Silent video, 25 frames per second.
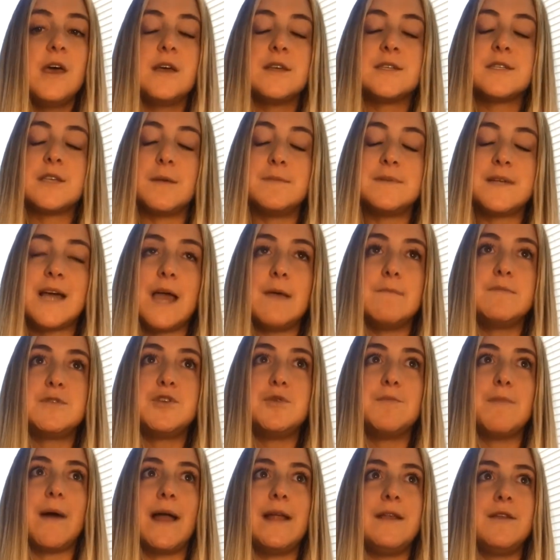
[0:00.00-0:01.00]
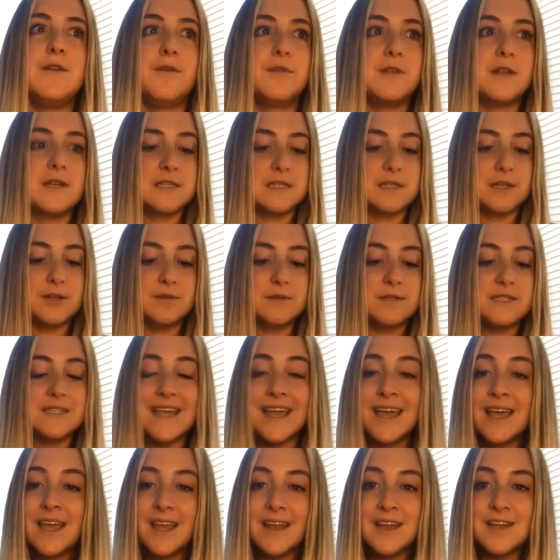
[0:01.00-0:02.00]
Sometimes you might notice little
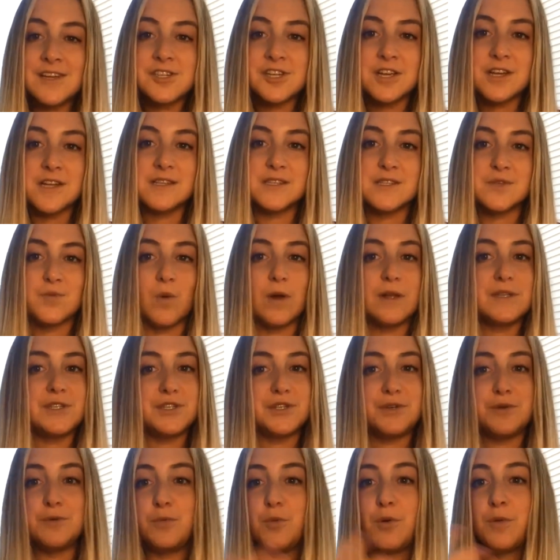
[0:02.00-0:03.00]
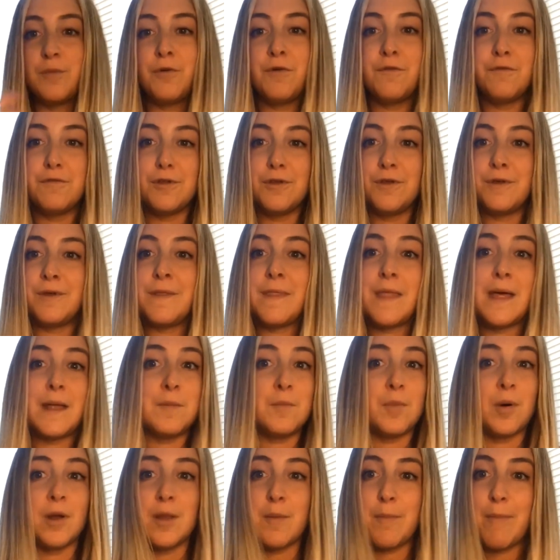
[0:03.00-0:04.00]
skin conditions once you remove gluten and
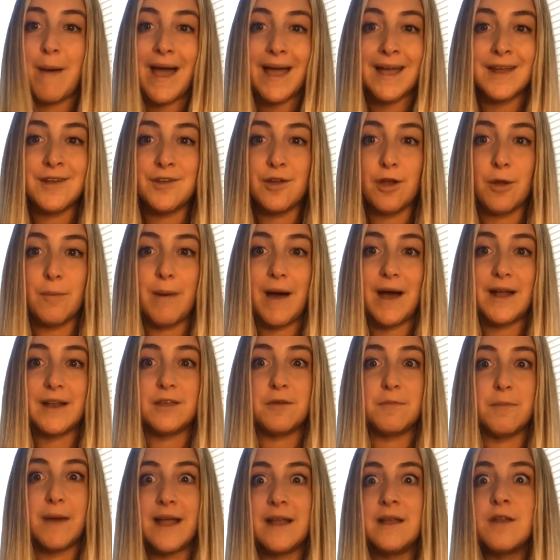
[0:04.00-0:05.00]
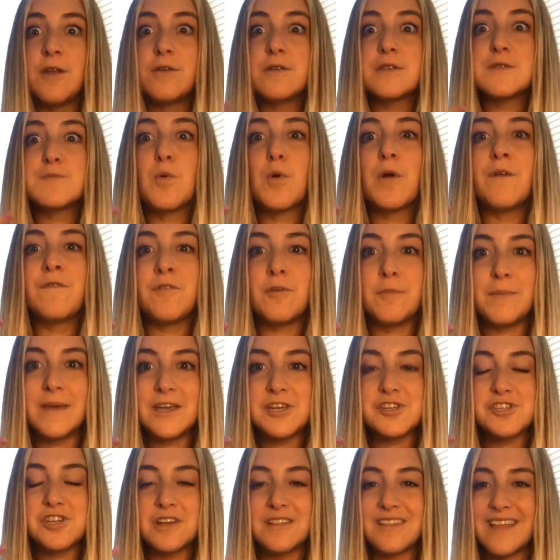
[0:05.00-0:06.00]
then put it back into your body. You might notice more
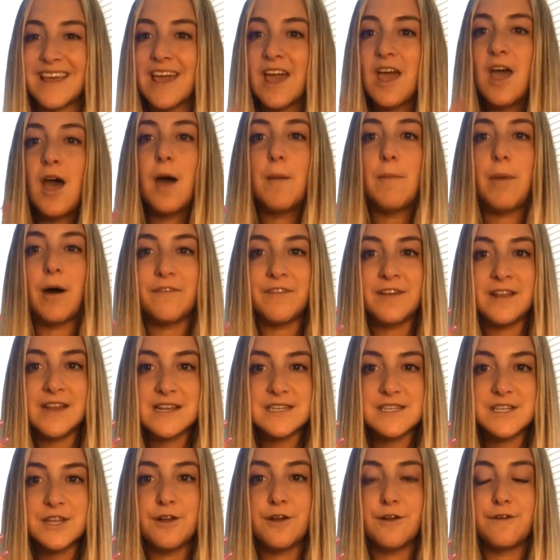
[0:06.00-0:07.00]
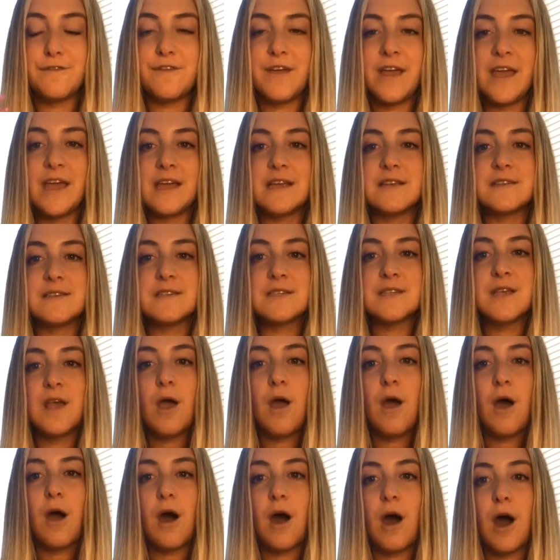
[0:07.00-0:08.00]
inflammation, like puffiness in your face,
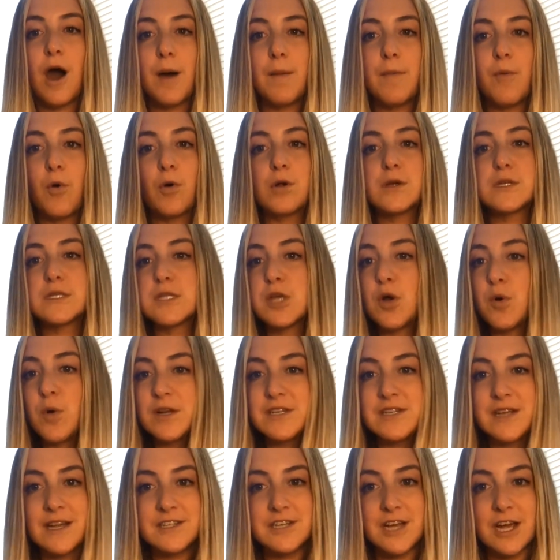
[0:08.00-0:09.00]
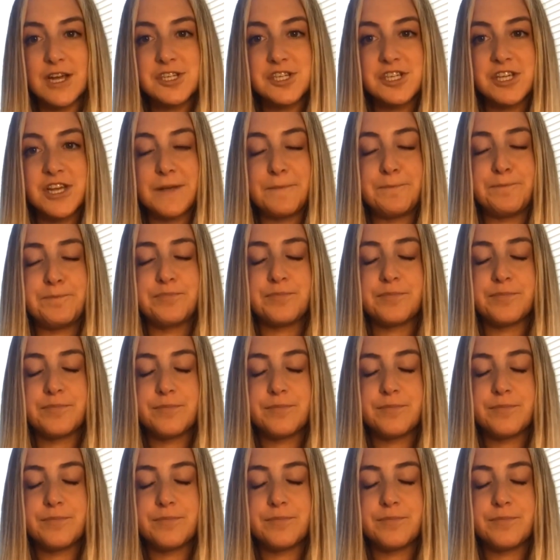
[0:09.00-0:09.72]
or slower digestion.